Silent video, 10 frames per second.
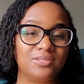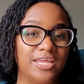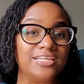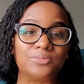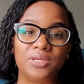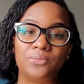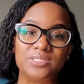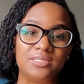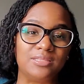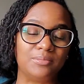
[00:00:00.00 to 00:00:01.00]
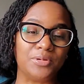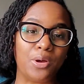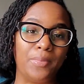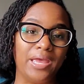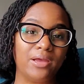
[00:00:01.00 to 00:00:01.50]
Next week, we see them
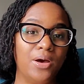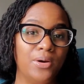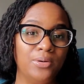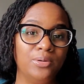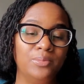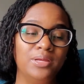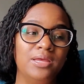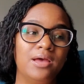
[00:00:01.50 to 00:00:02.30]
go back home,